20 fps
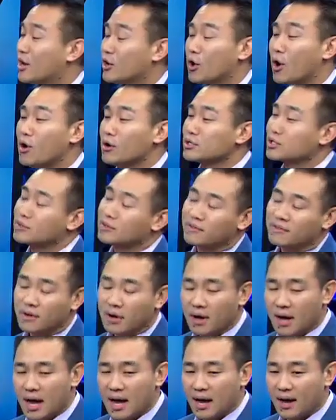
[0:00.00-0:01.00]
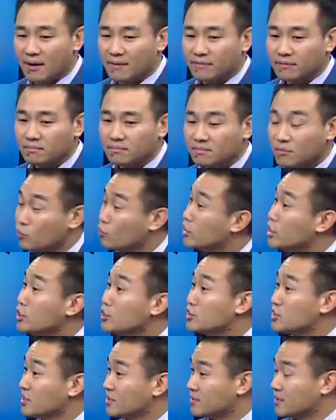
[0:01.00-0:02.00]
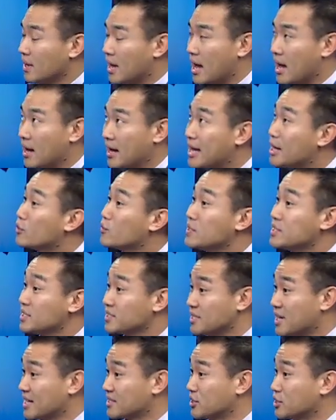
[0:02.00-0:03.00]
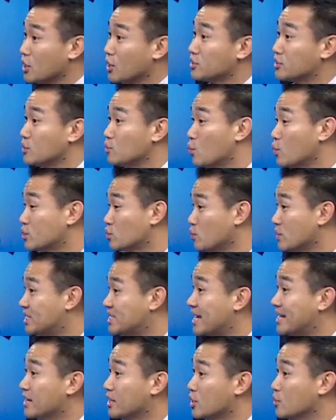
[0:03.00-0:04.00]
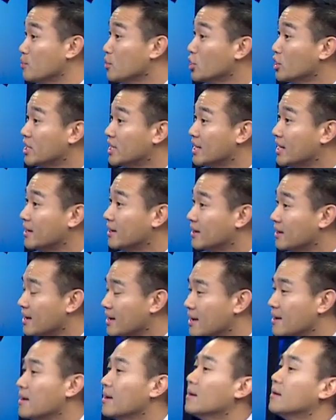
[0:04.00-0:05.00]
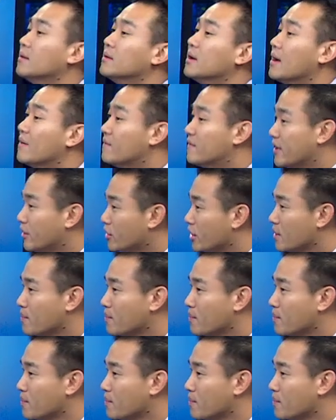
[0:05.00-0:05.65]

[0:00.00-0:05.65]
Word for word: it also uh, reduces, uh, increases oxytocin, which we said in community, right. very